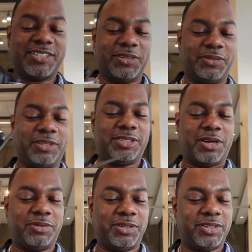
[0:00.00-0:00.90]
So the
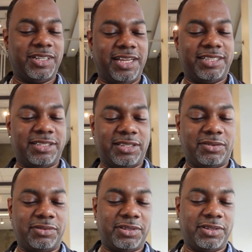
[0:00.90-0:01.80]
toner the
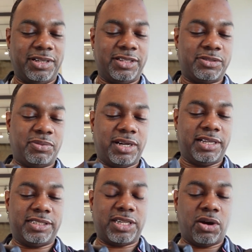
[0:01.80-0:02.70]
toner is what
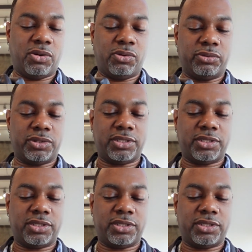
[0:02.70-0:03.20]
You know what?